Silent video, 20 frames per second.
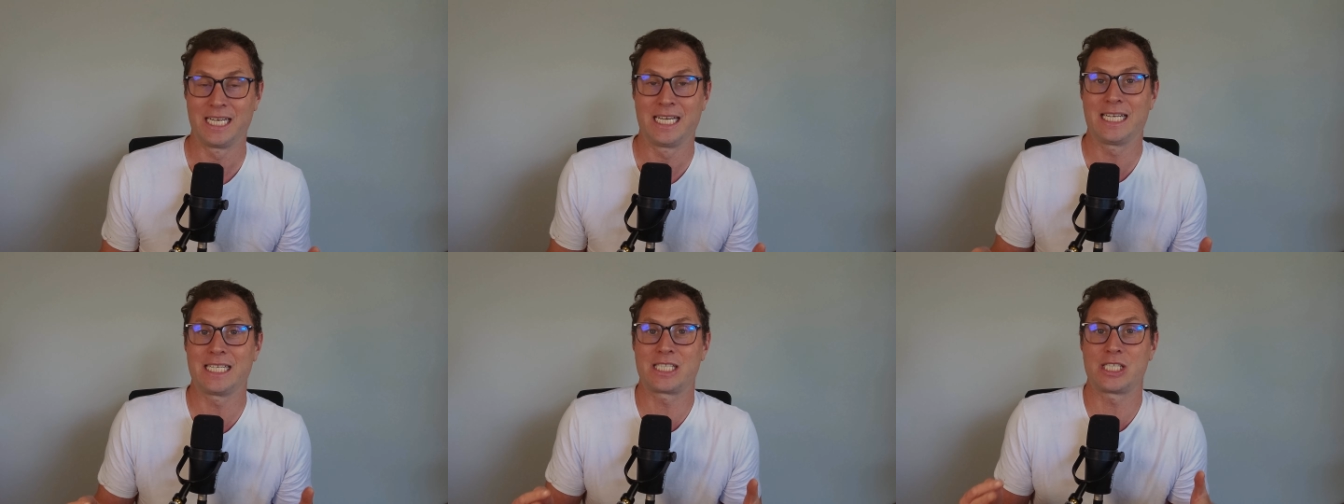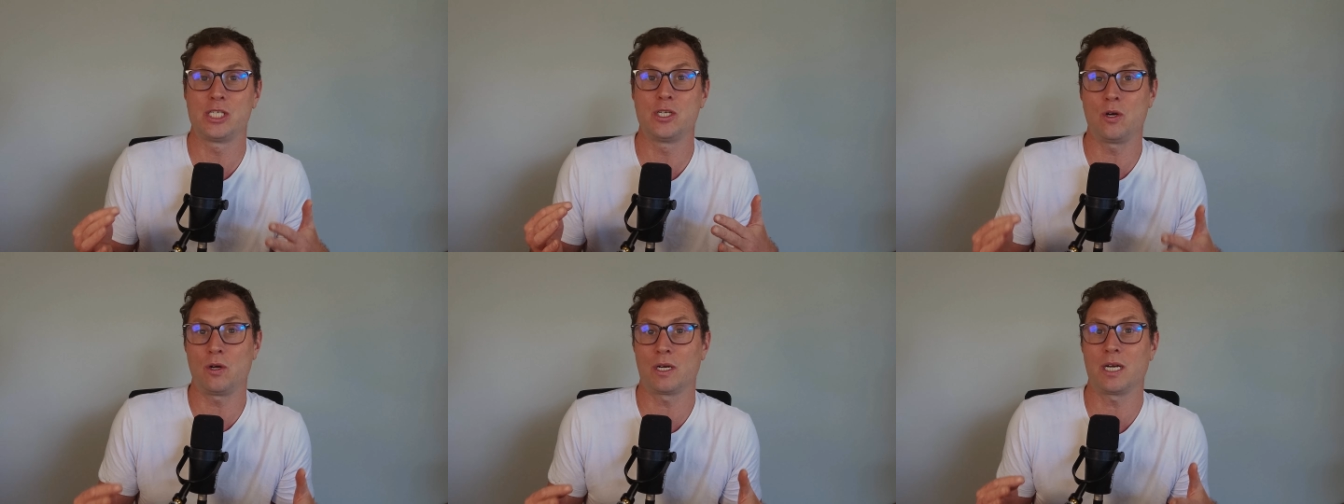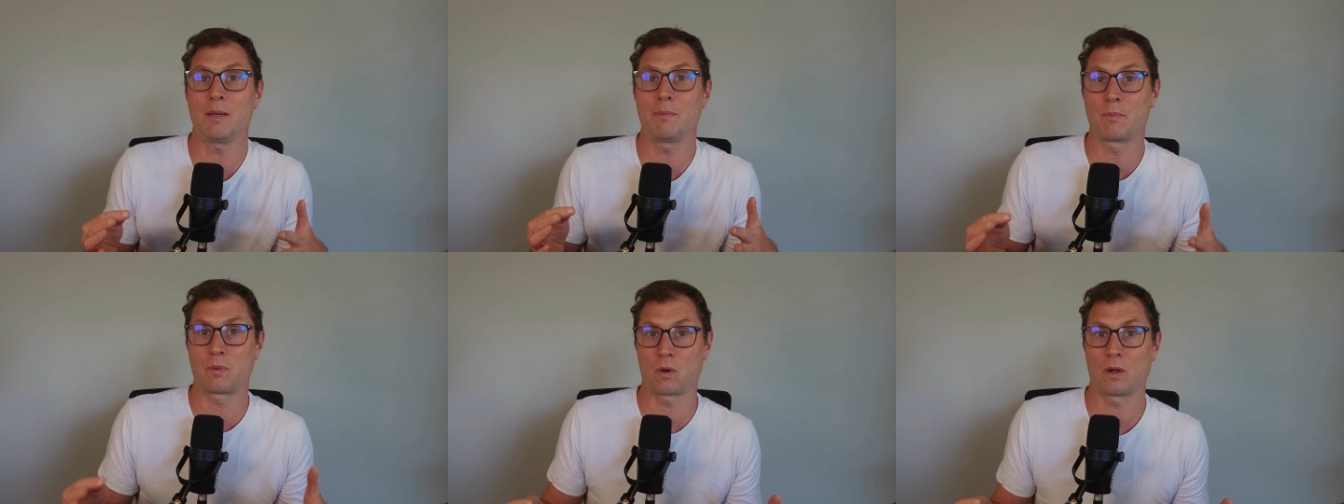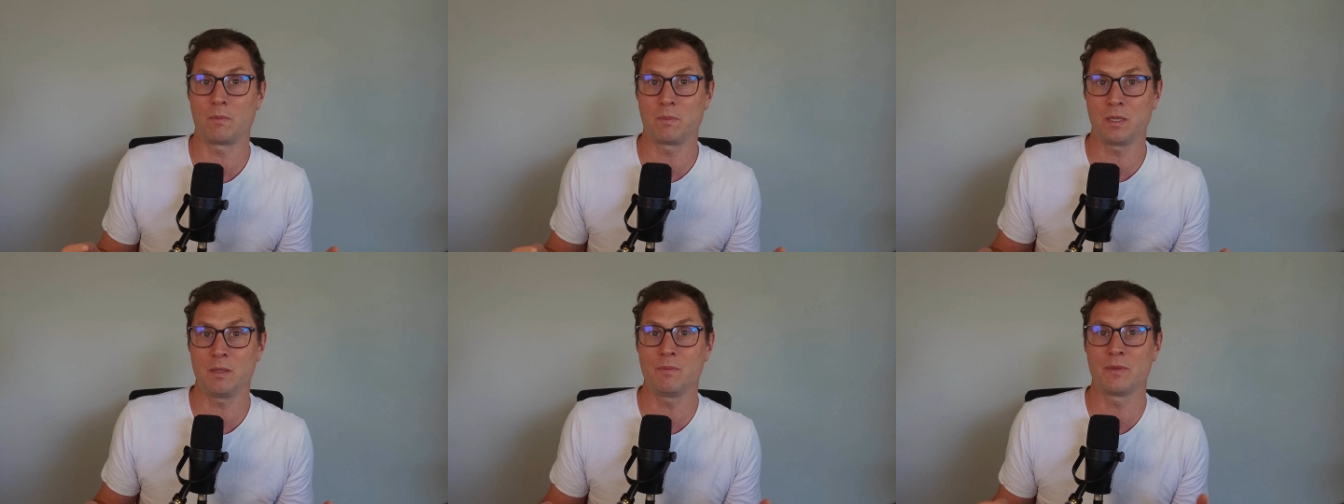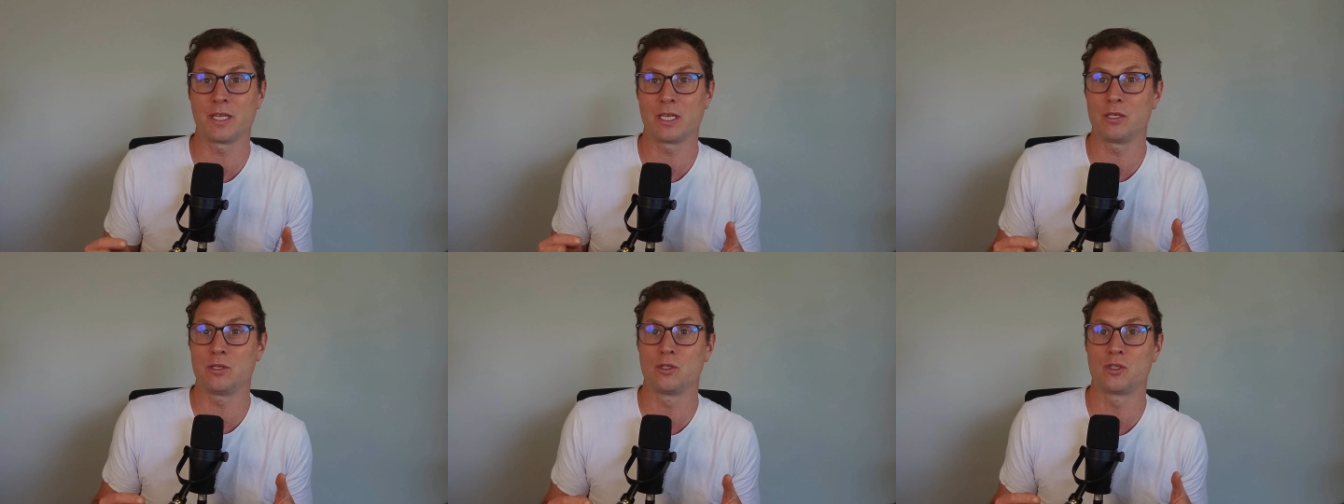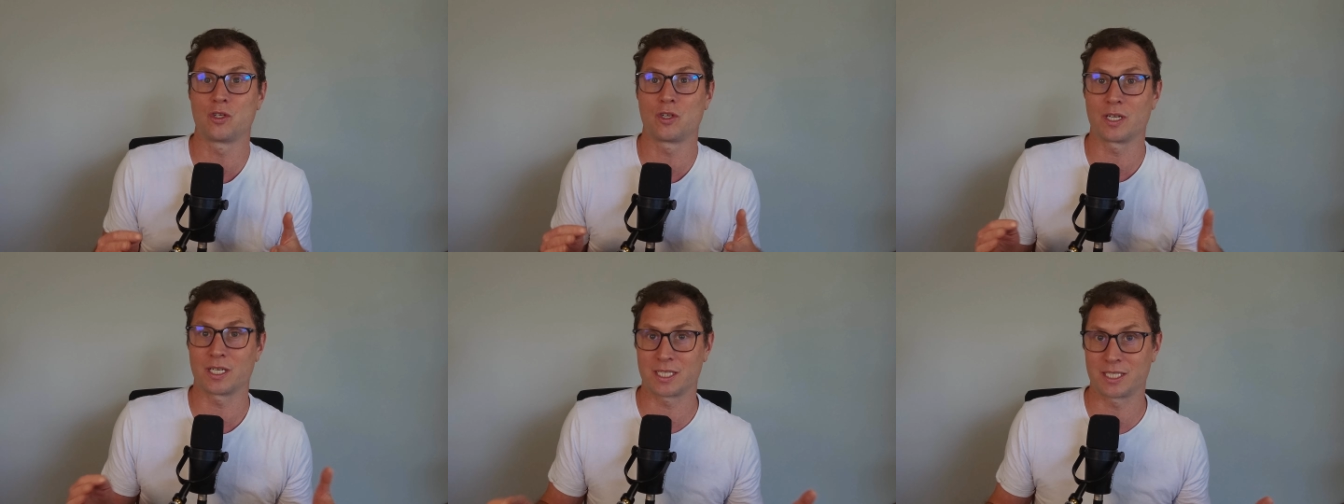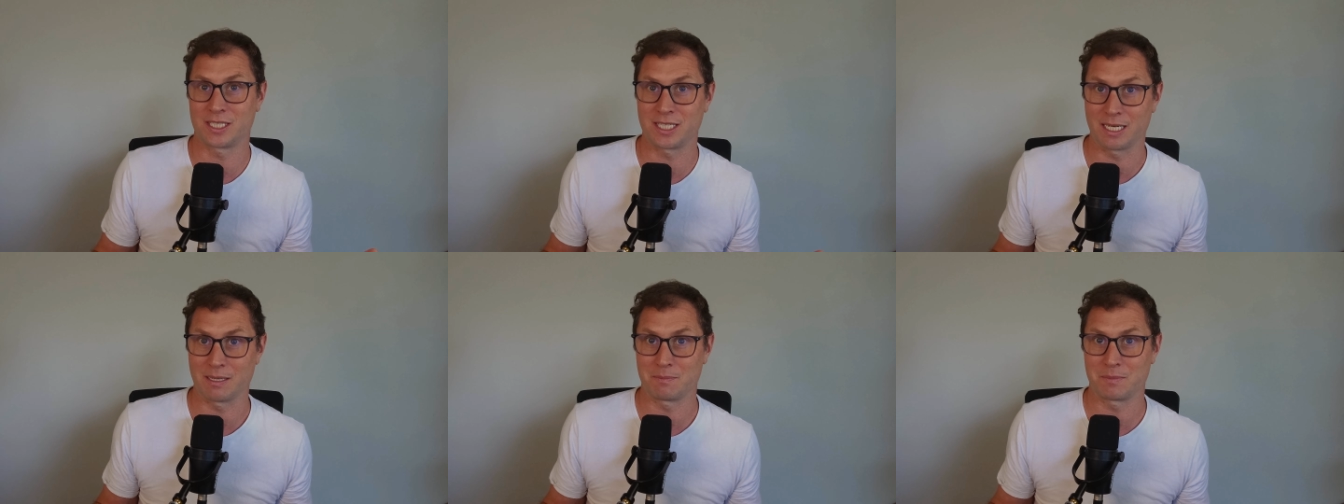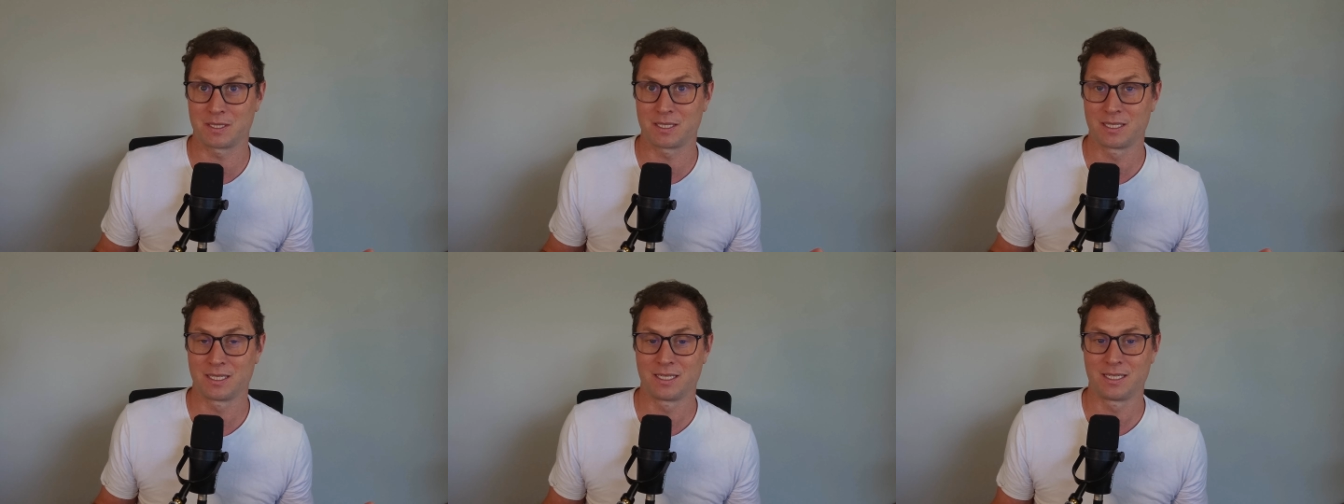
It's not a problem that you should accept.